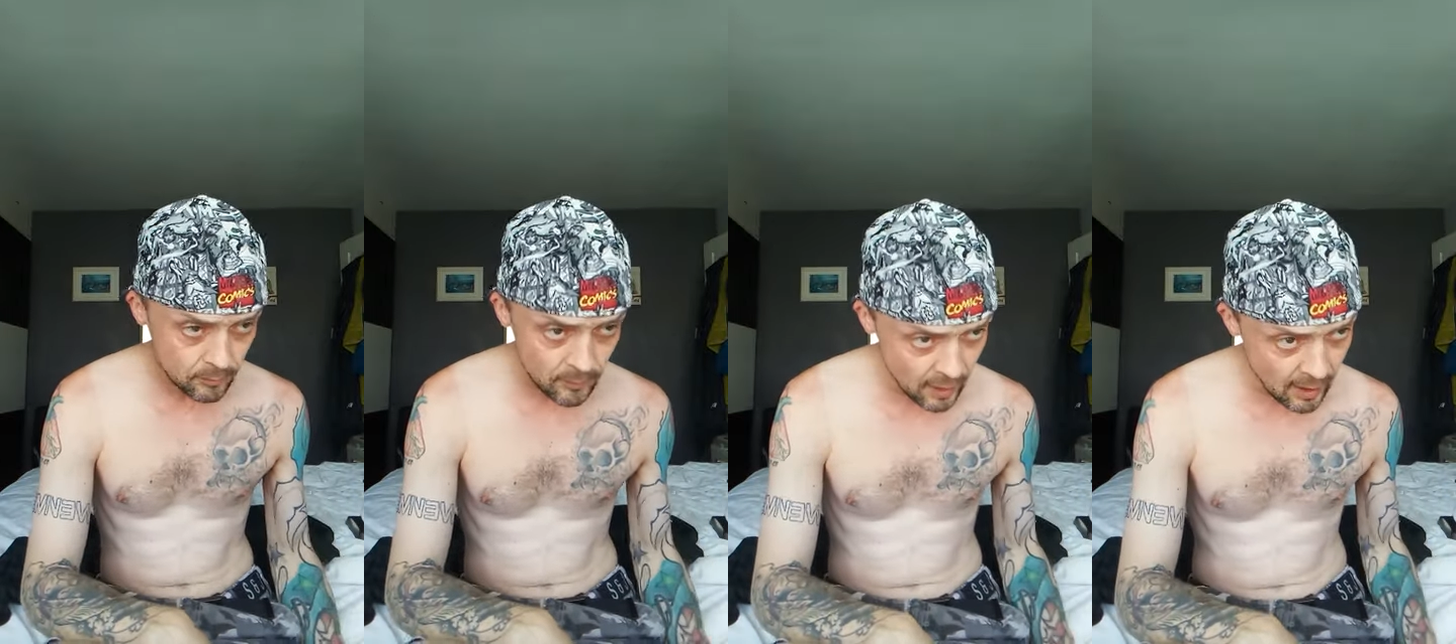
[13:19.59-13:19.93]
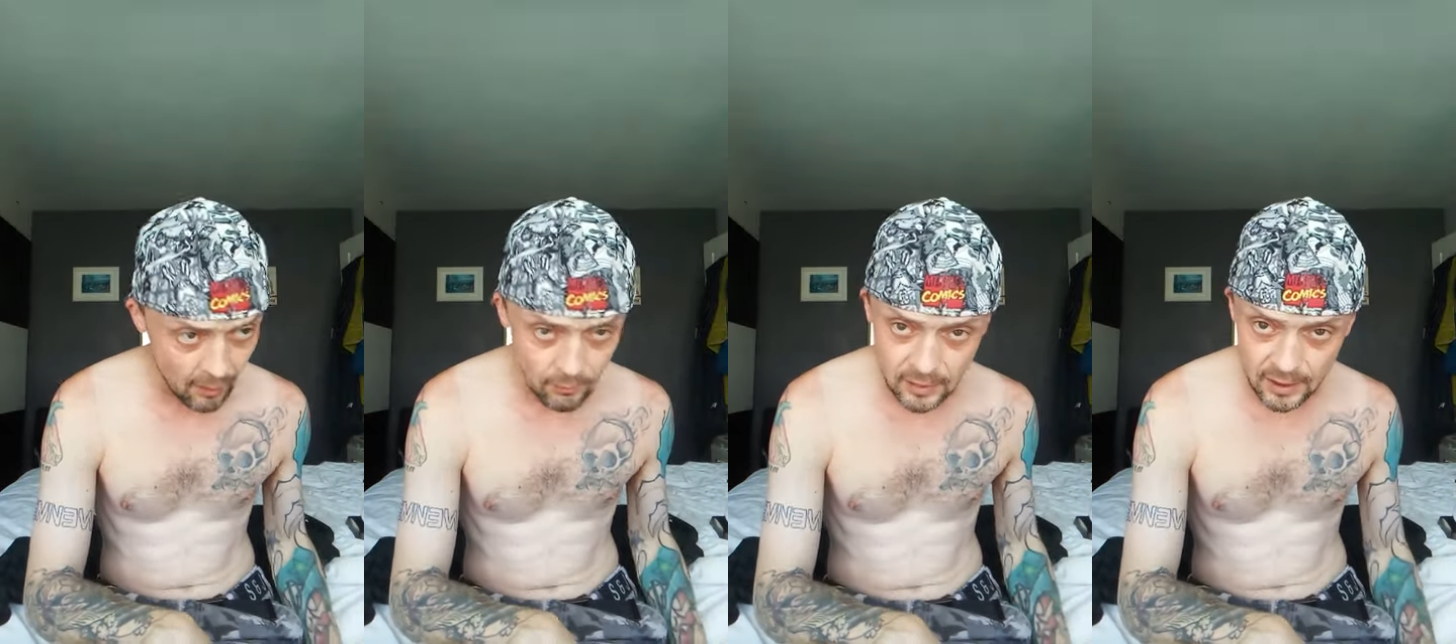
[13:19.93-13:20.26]
Yeah,
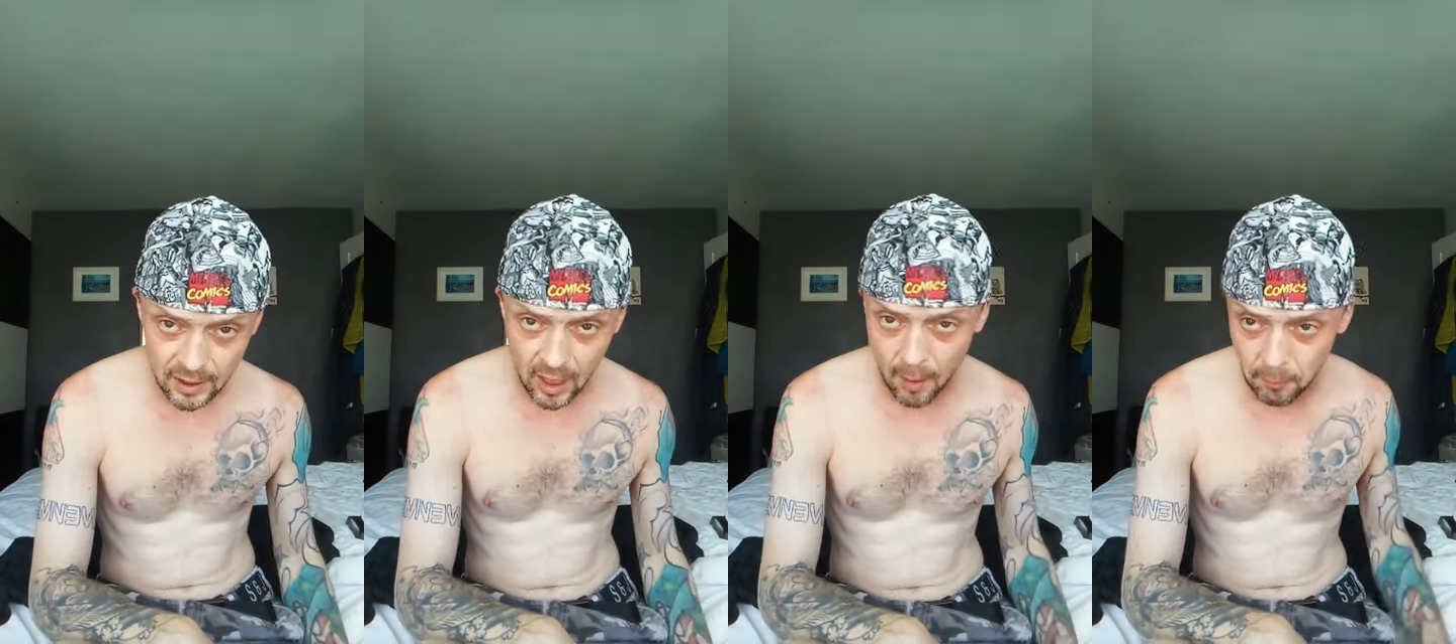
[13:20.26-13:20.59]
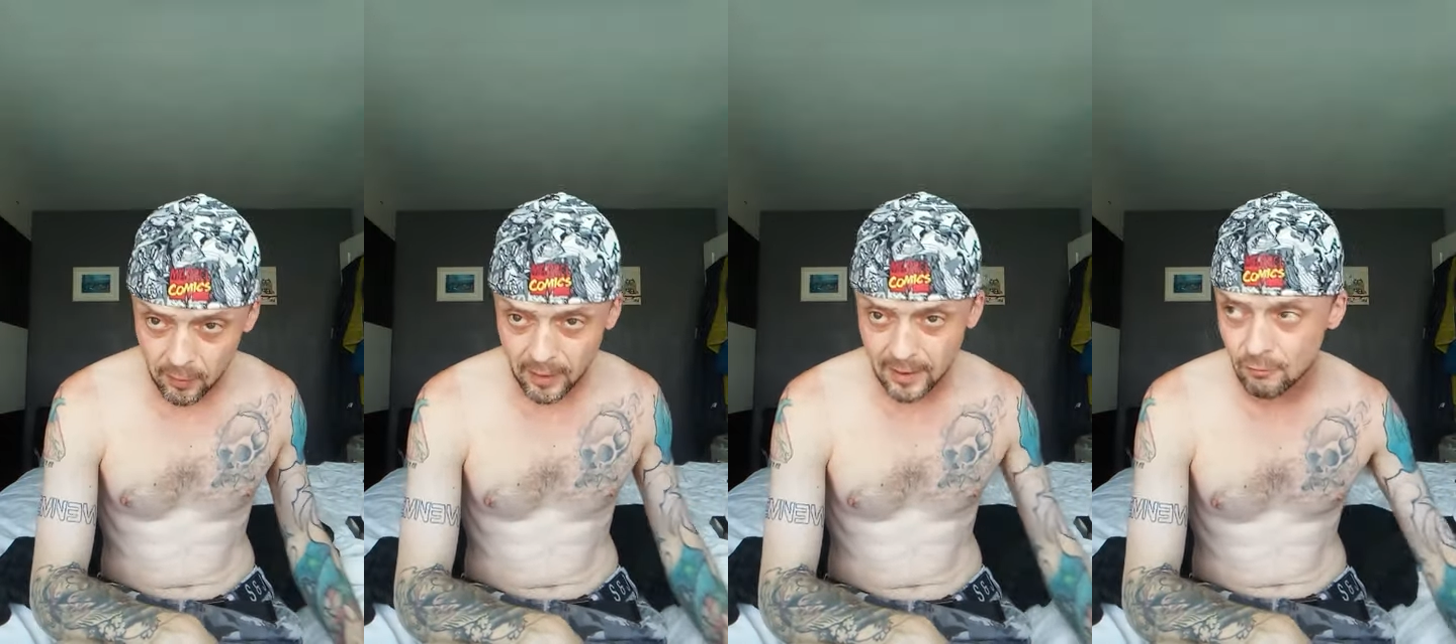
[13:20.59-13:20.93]
that was a
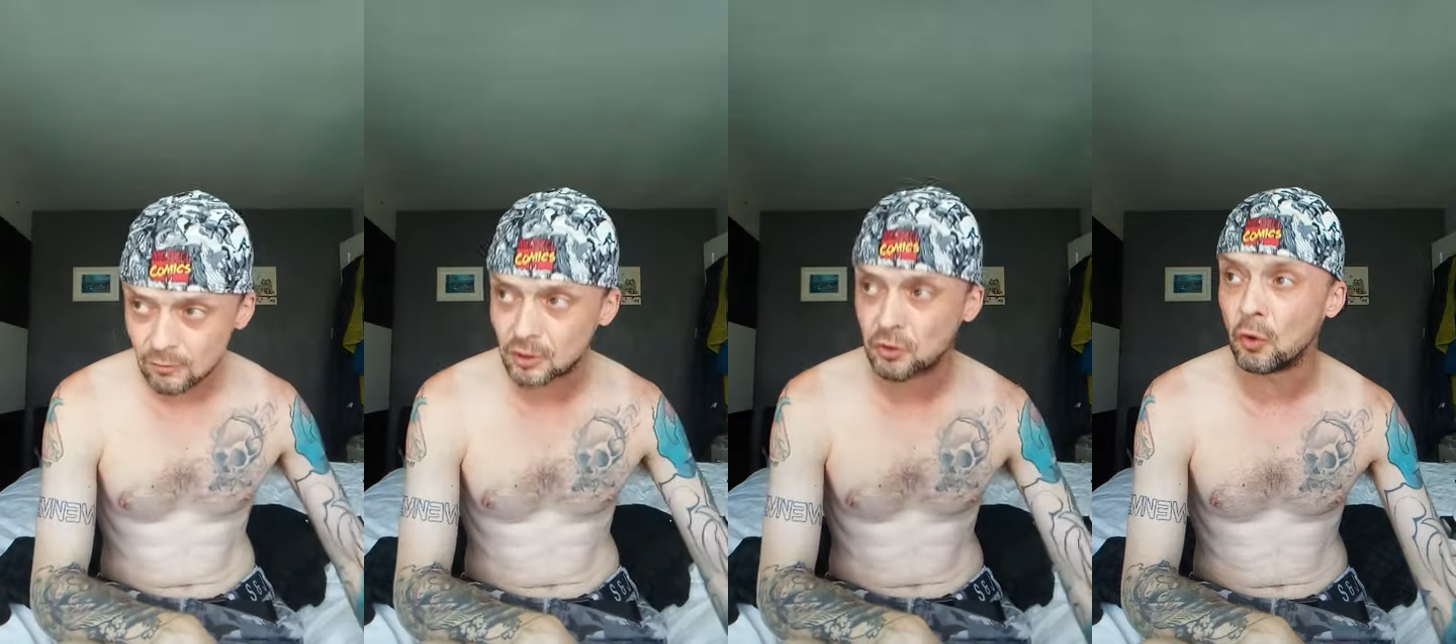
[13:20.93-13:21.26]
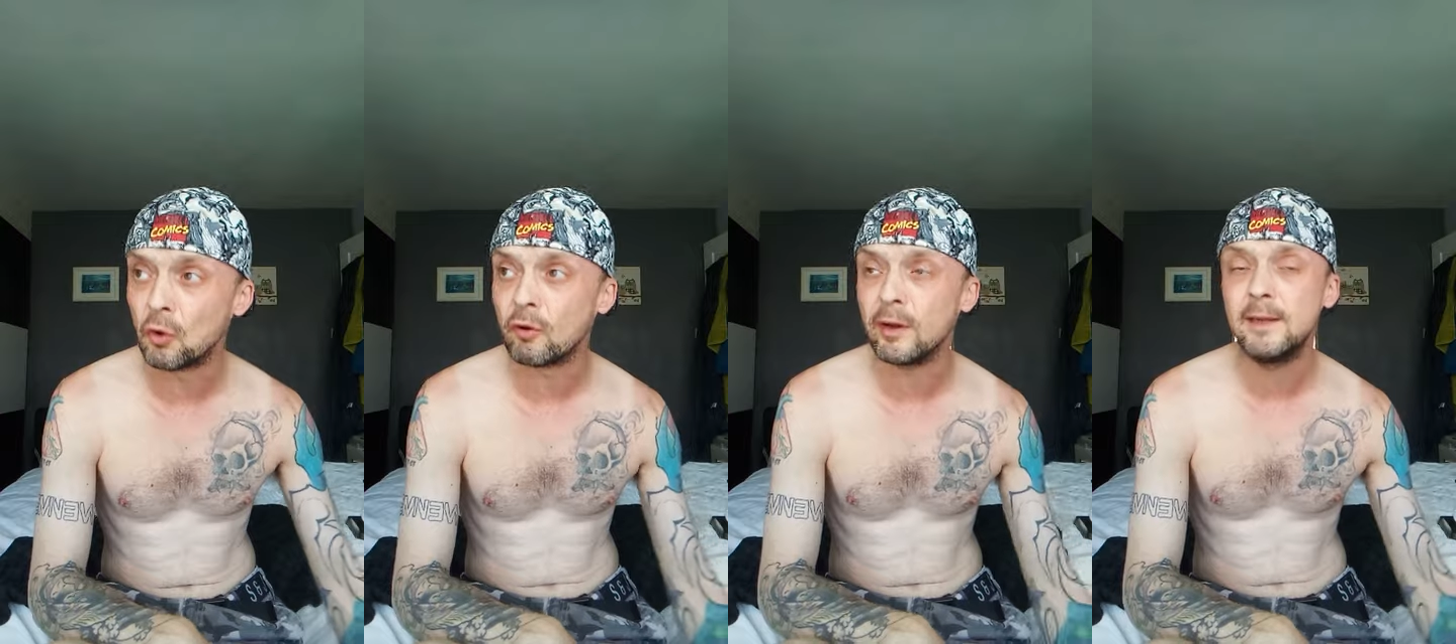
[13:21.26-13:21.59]
couple of little
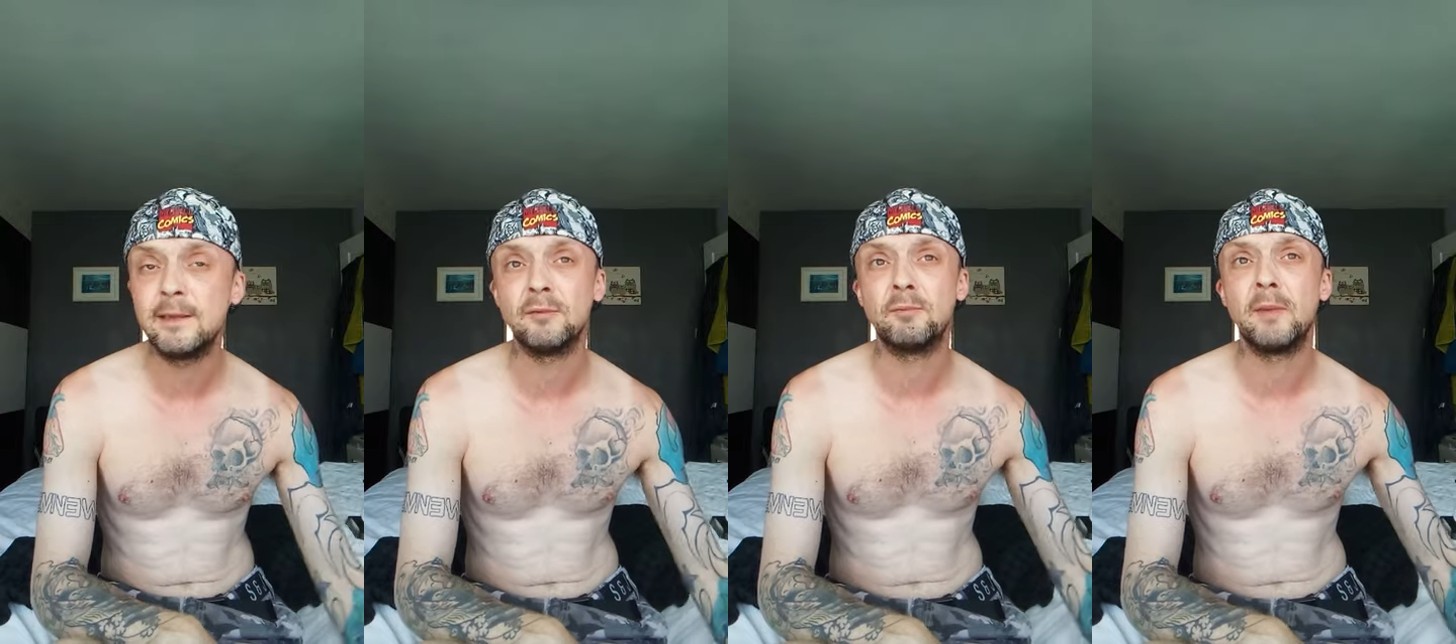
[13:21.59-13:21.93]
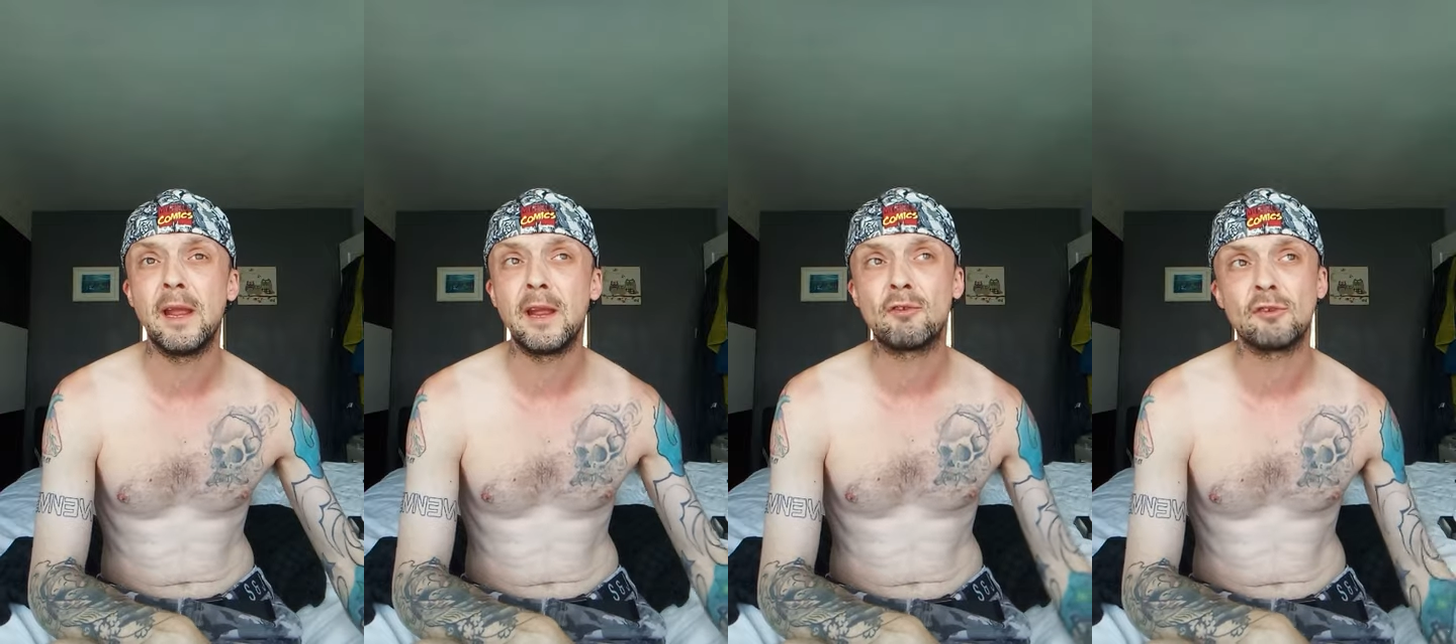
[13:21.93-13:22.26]
stories of
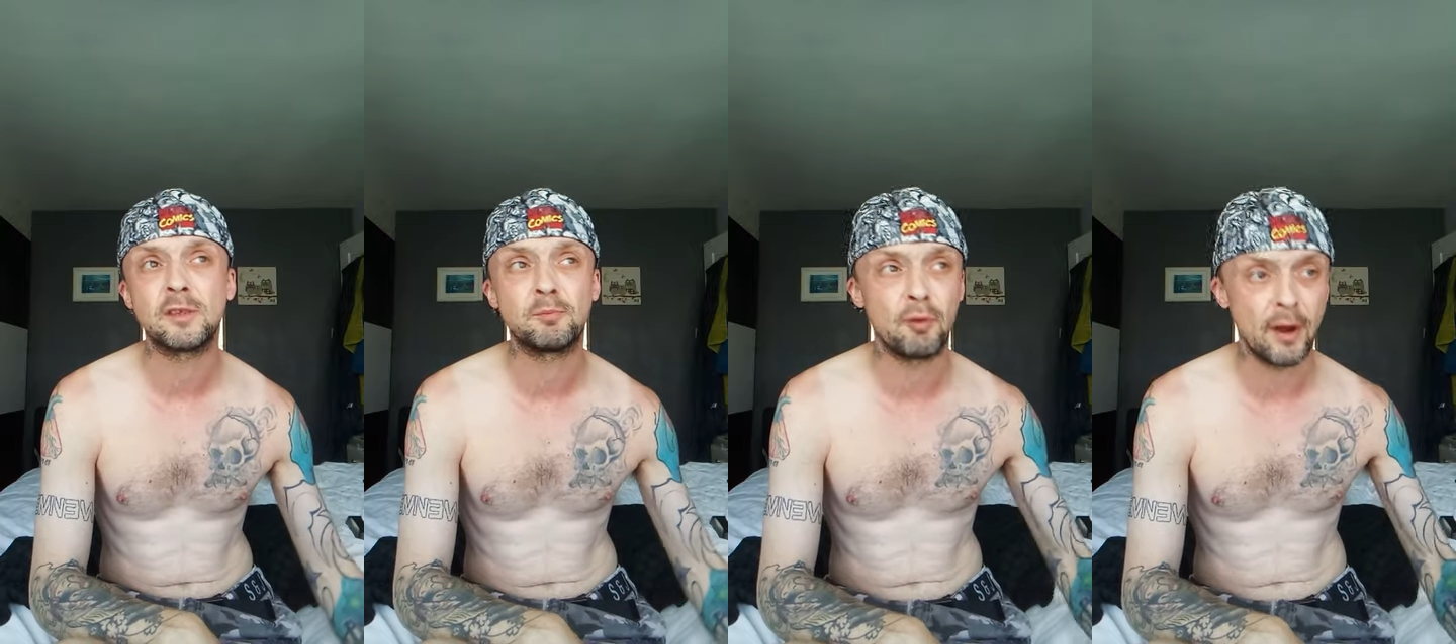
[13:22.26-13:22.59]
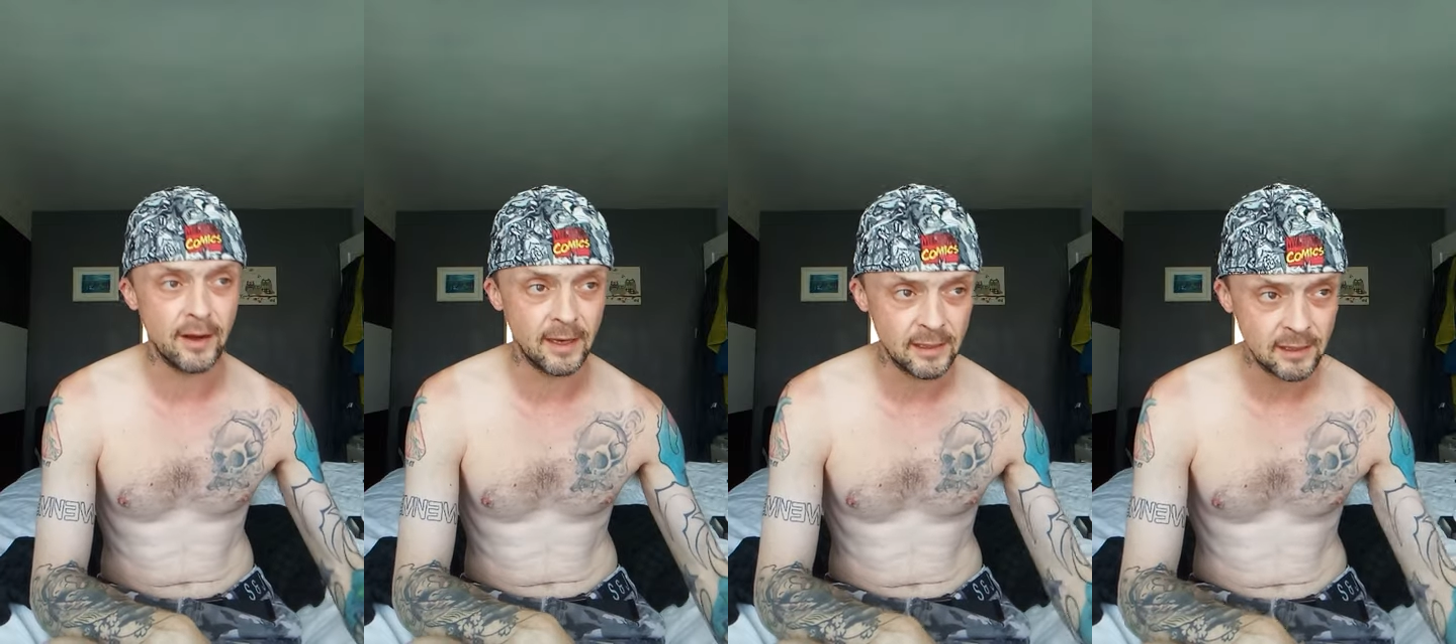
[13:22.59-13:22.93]
me and Chris
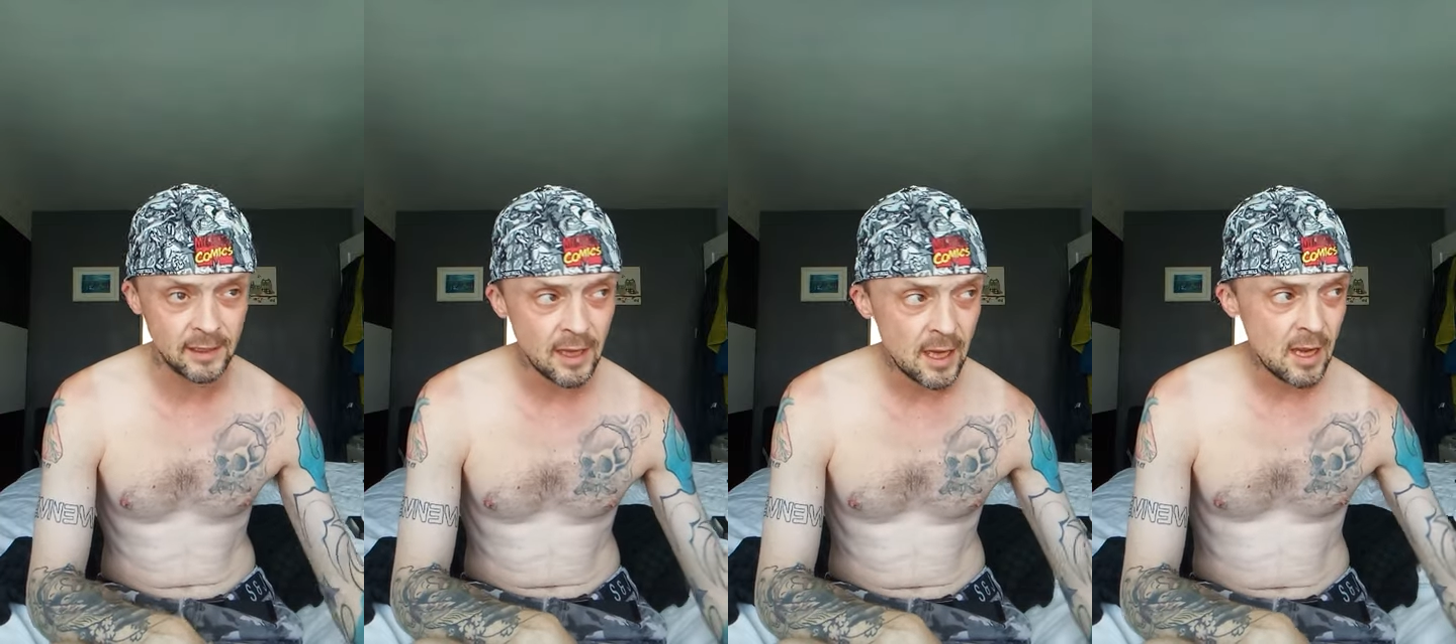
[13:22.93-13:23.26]
Prentice.